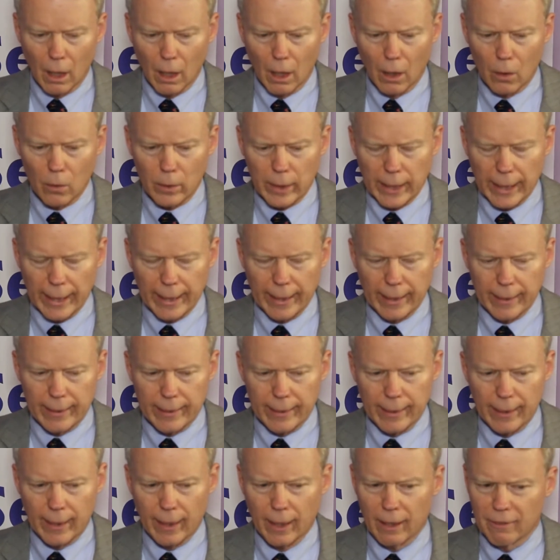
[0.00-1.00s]
Okay,
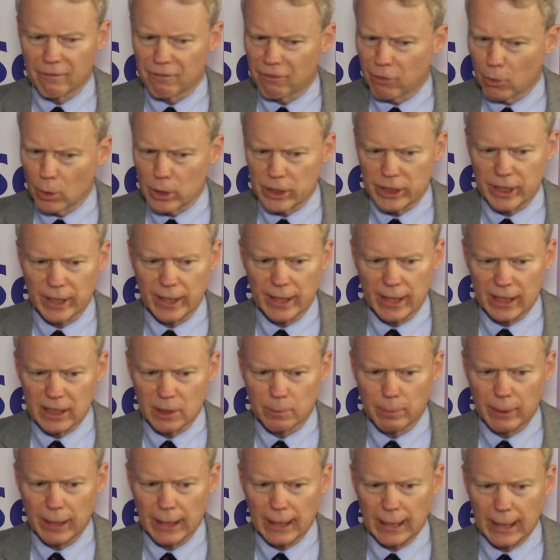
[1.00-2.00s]
yeah, unfortunately
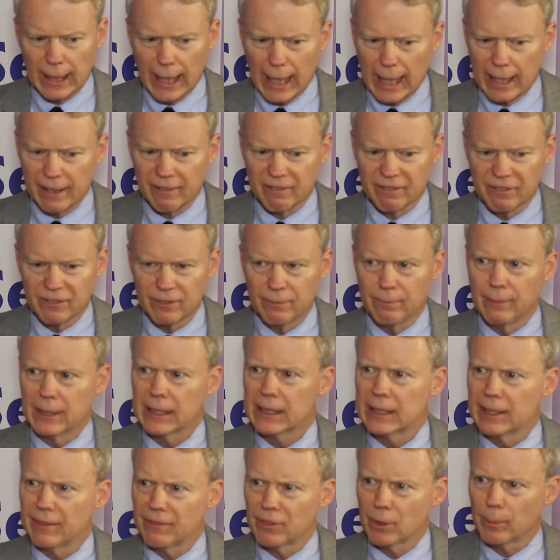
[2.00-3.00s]
there's been a lot of
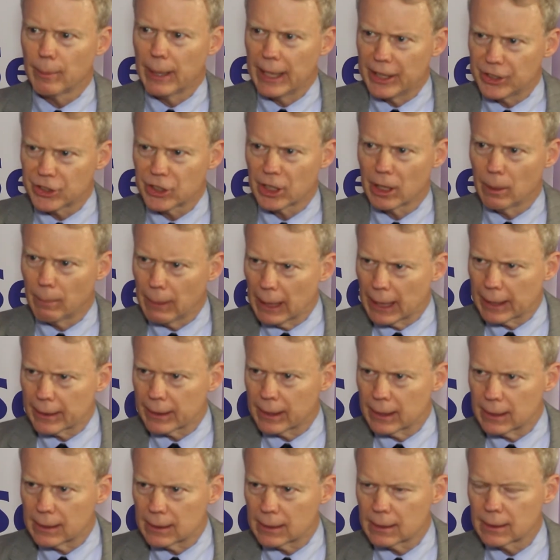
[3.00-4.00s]
misinformation
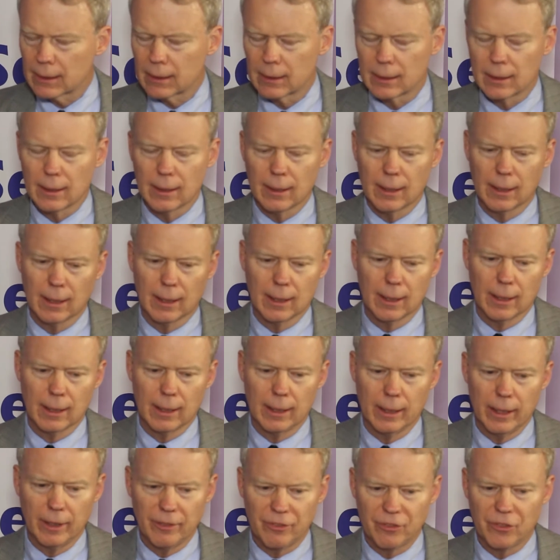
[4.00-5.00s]
about this.
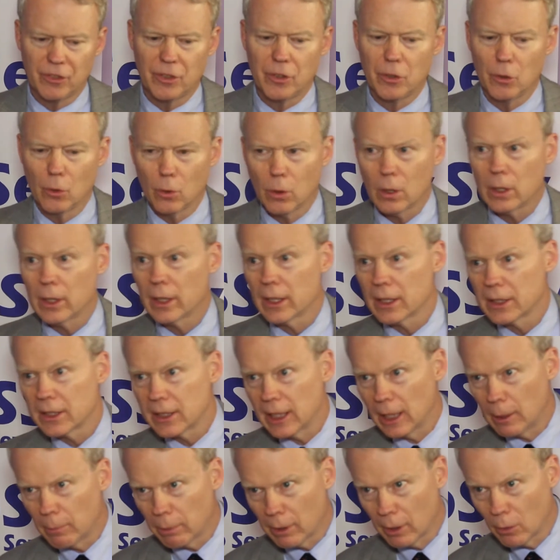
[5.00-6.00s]
If you look at the
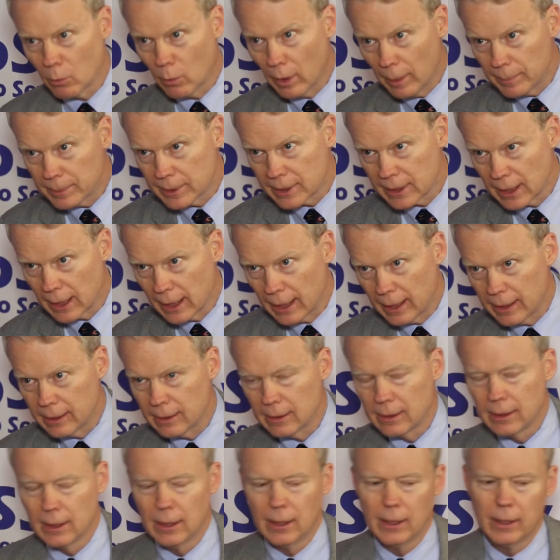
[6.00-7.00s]
State Department website,
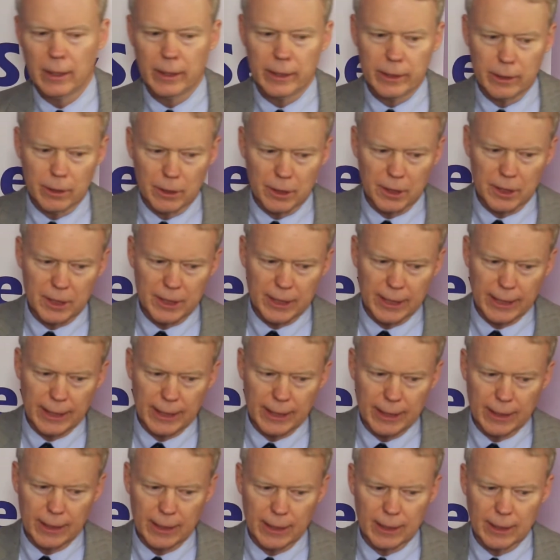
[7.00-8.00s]
you'll
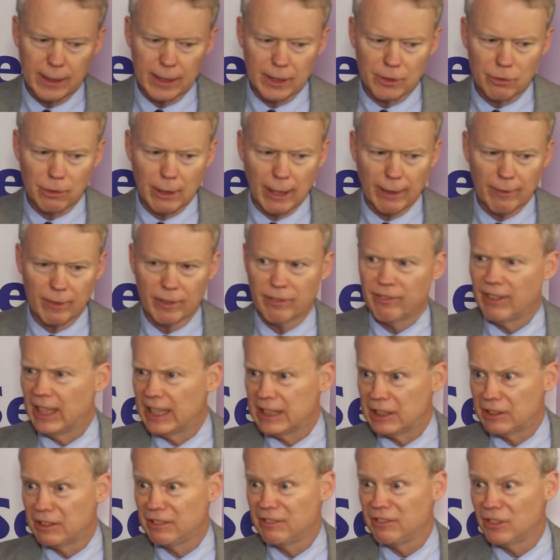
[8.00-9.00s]
see that the travel
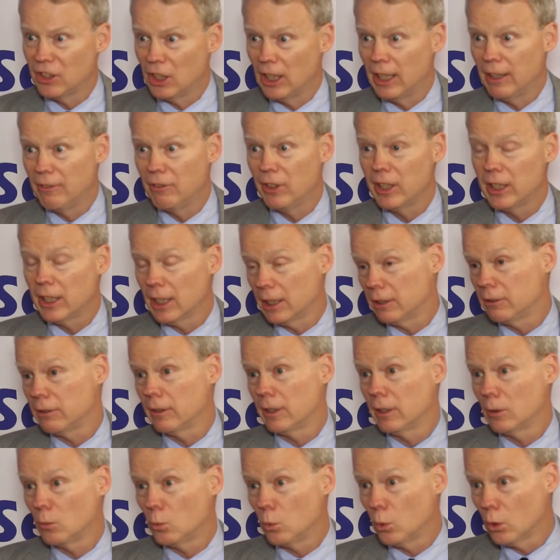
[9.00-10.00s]
advisory for every country
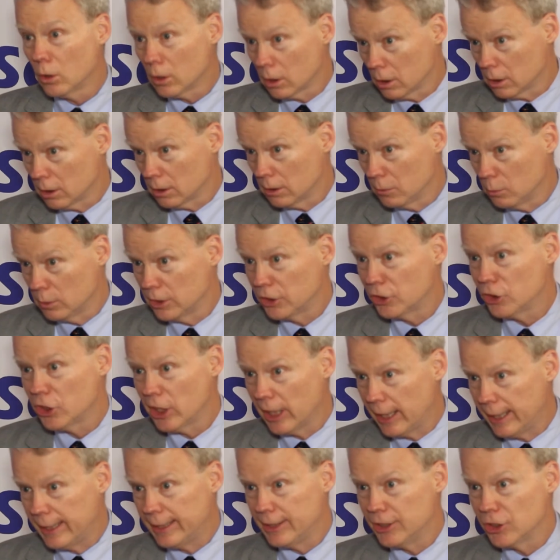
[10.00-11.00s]
in the world was
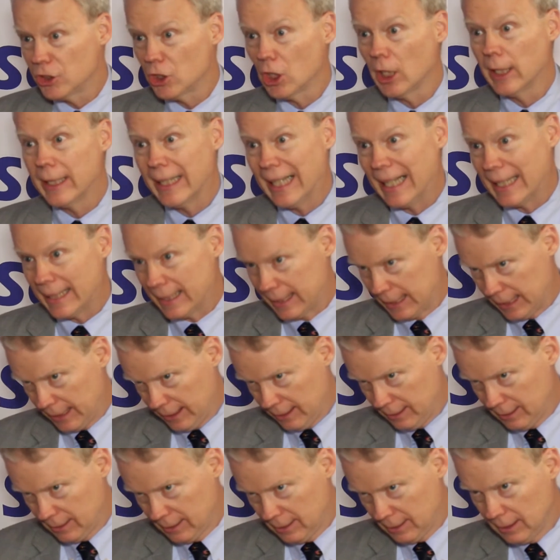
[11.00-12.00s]
changed on that day.
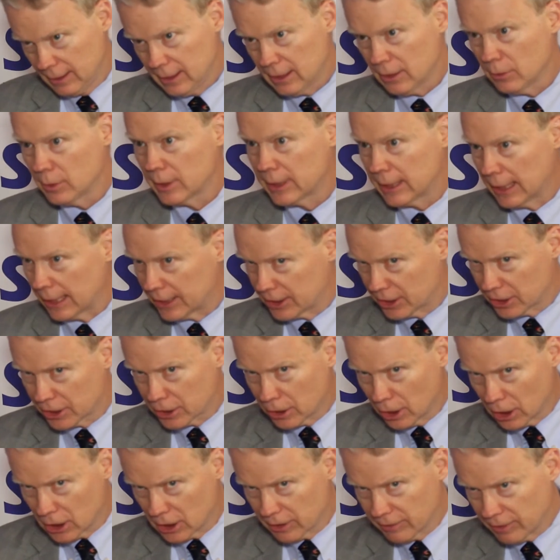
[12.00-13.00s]
So it was not just
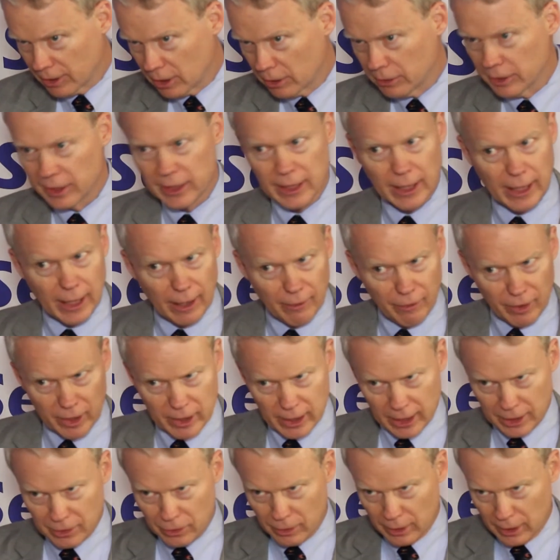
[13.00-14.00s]
Kosovo, it was every
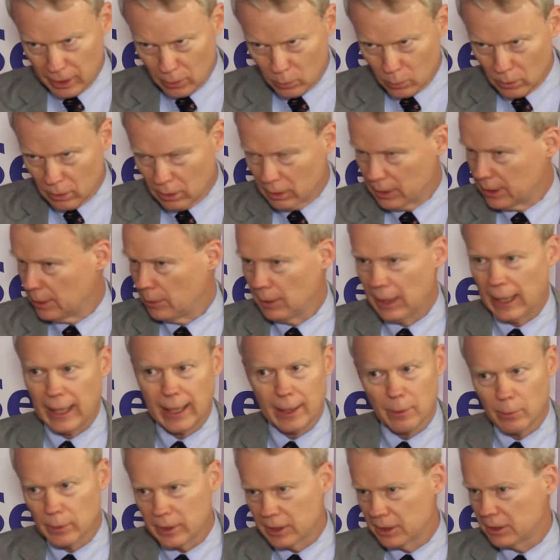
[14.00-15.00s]
country in the world,
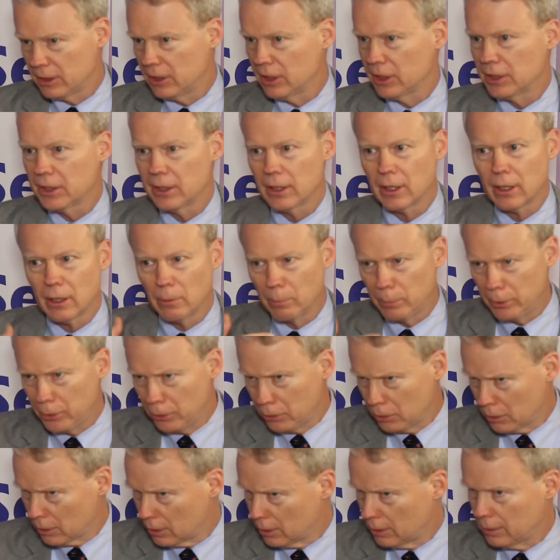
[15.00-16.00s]
and it was just a
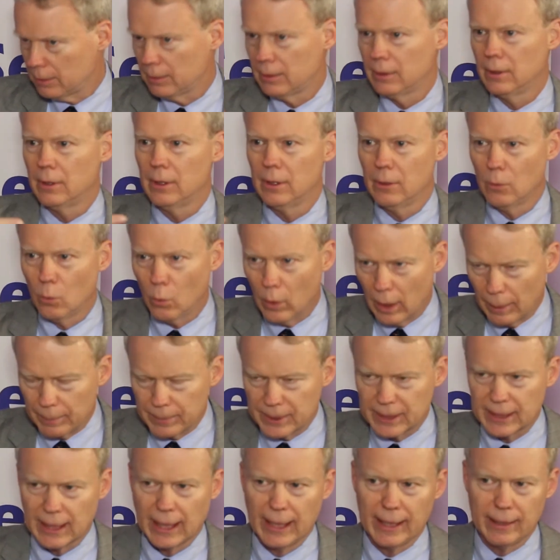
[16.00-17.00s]
computer
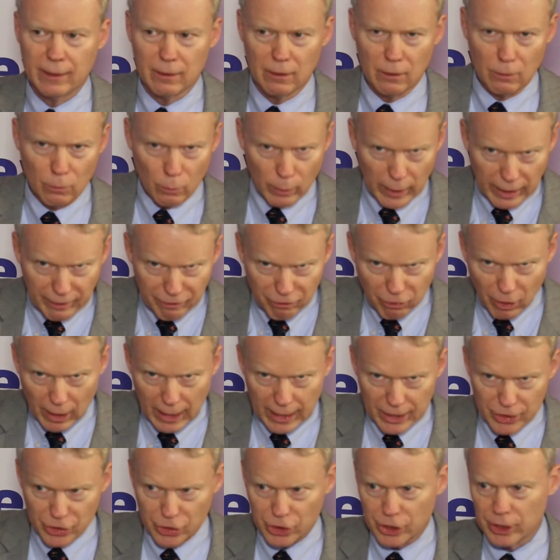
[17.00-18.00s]
website
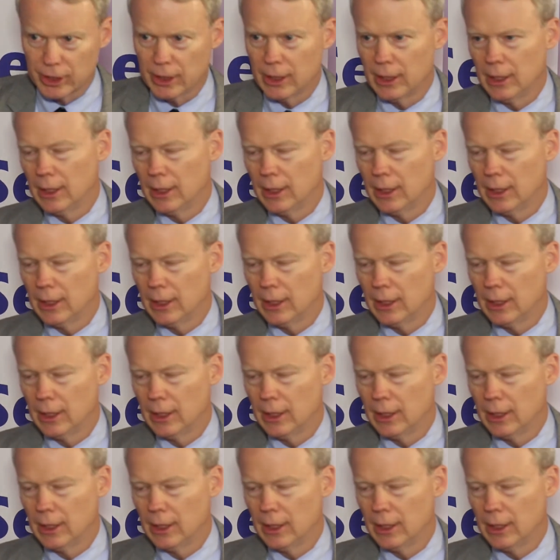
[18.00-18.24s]
refresh.